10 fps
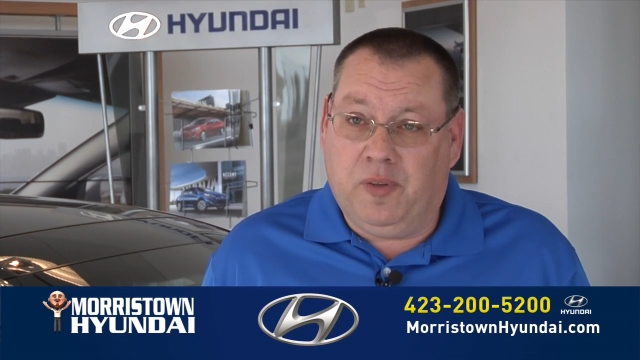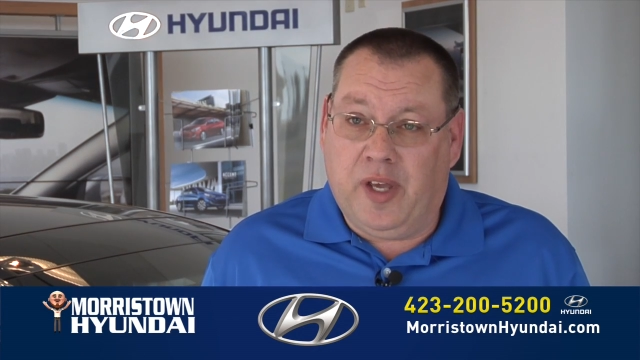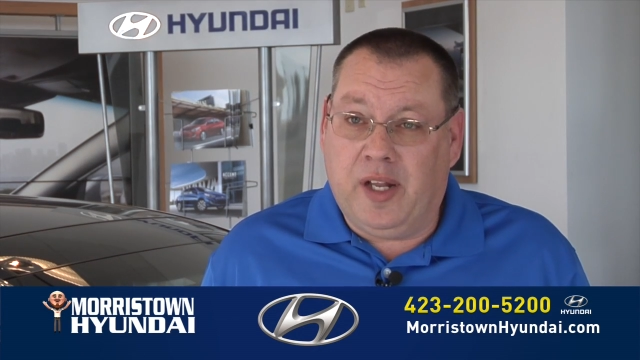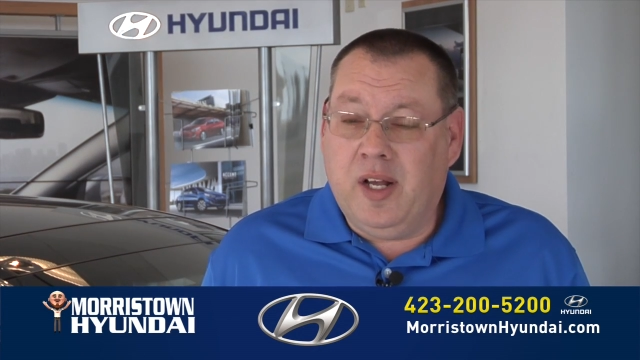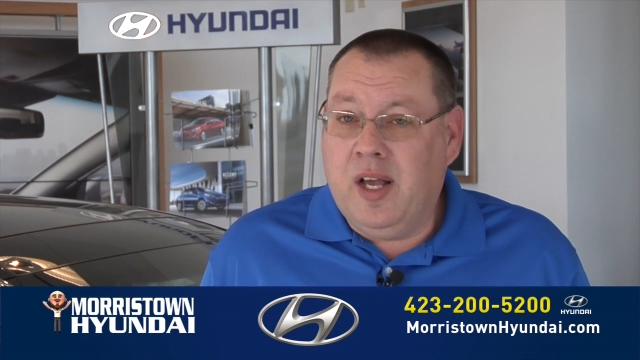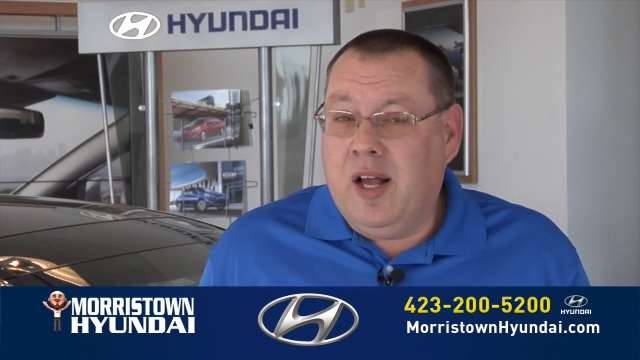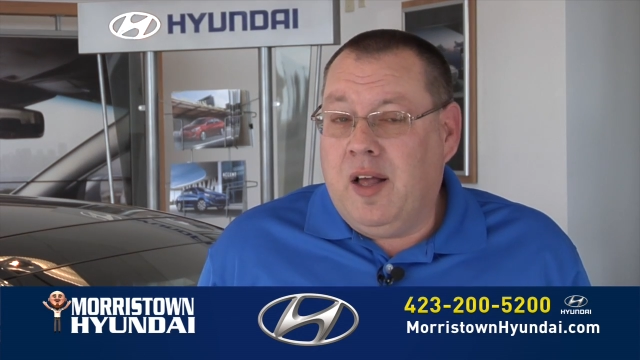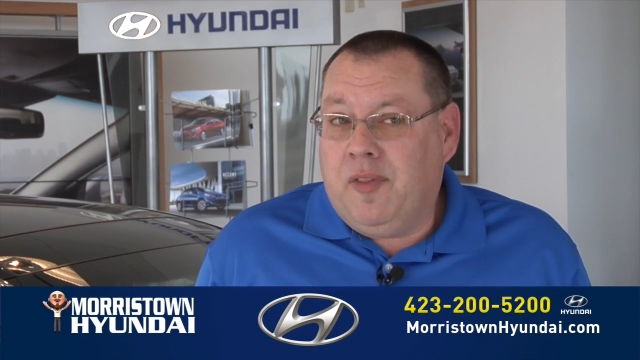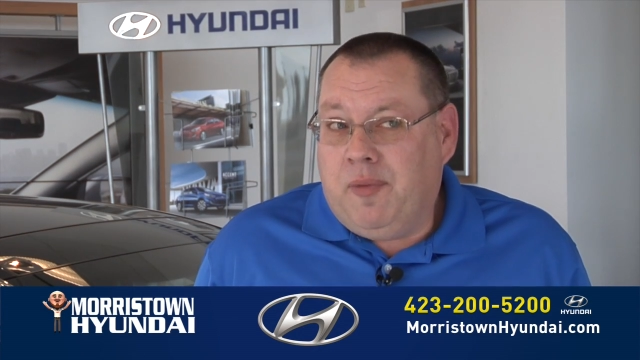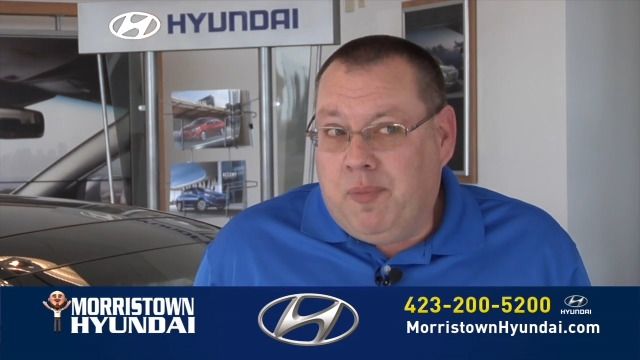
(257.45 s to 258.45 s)
That
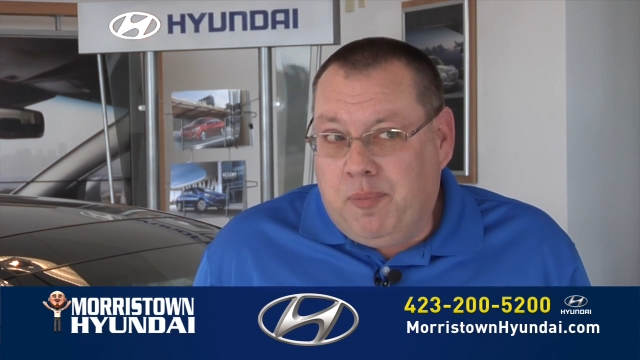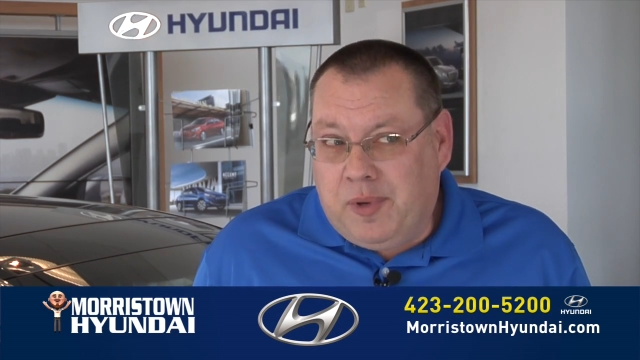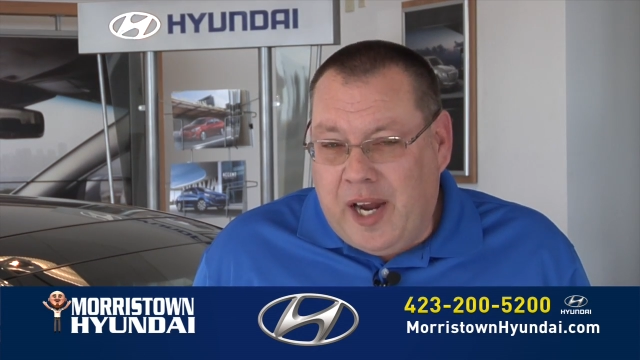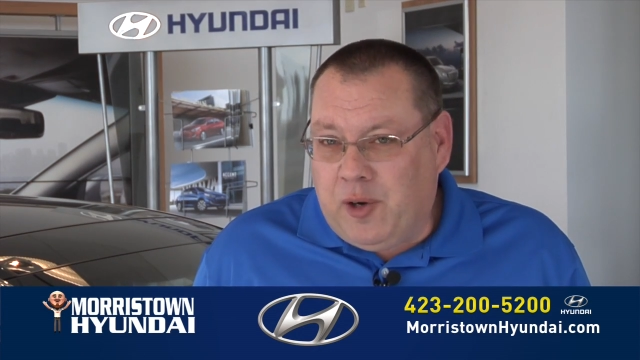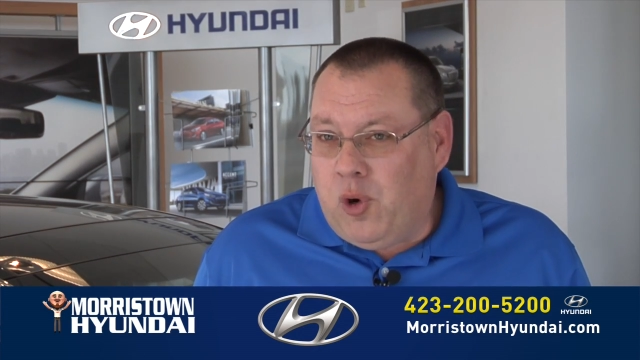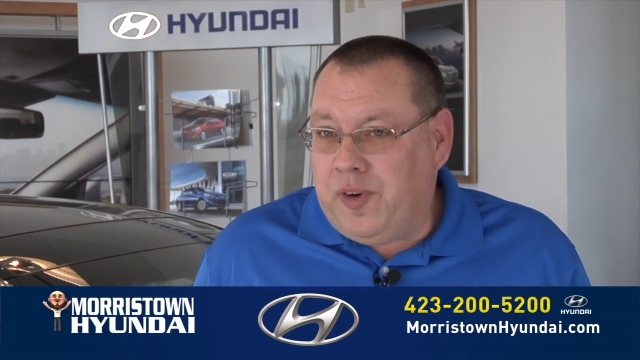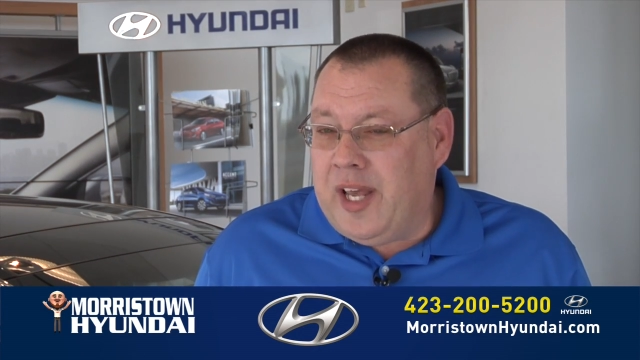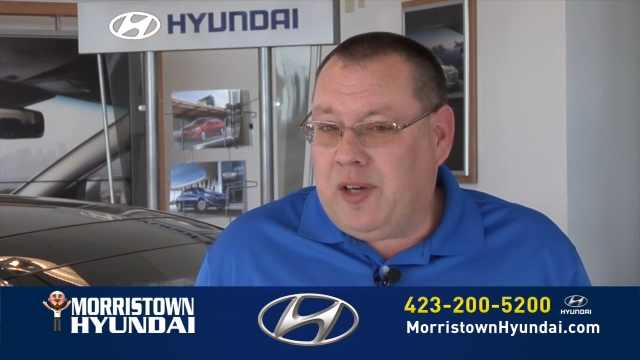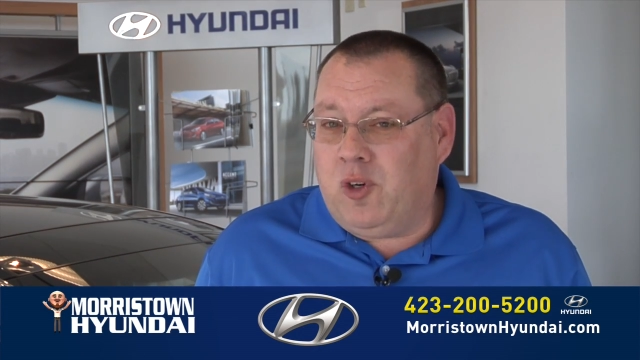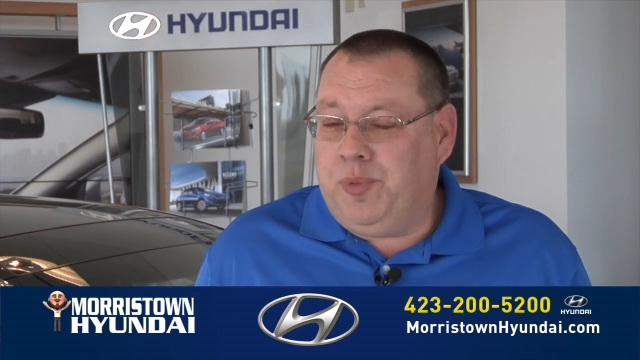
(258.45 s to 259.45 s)
category for
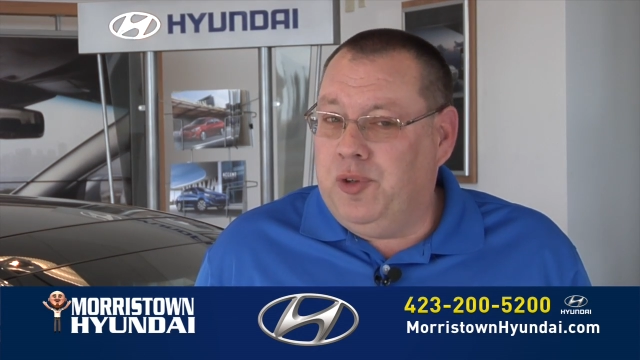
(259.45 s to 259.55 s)
that group,